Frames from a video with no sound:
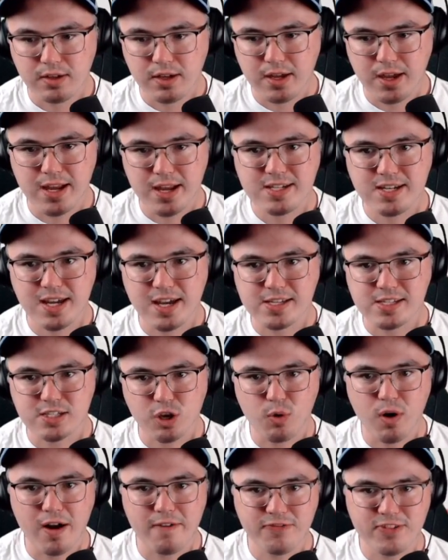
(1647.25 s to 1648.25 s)
It does
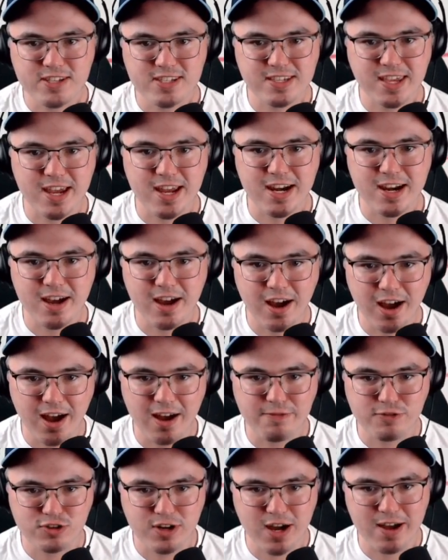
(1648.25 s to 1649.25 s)
go off the skate
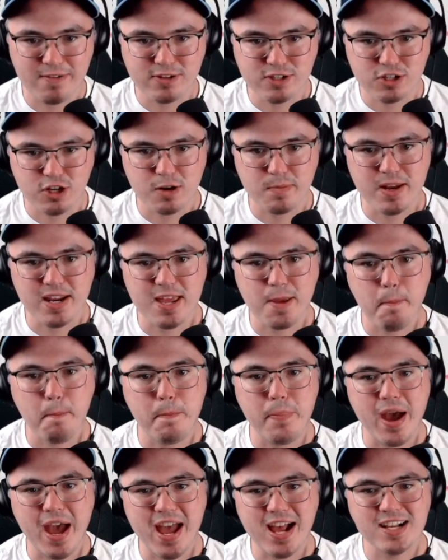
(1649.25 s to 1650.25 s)
of Travis Dermott. He
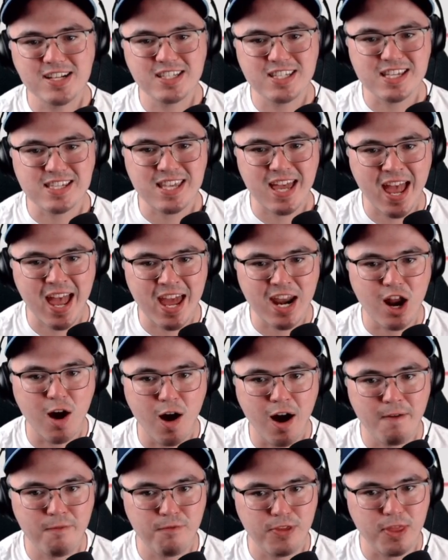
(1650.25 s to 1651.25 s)
bangs his head
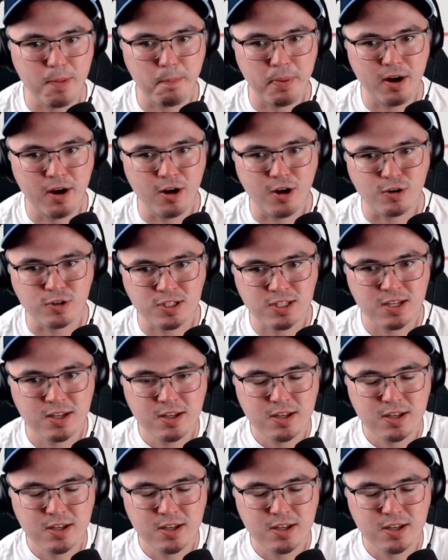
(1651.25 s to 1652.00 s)
off the post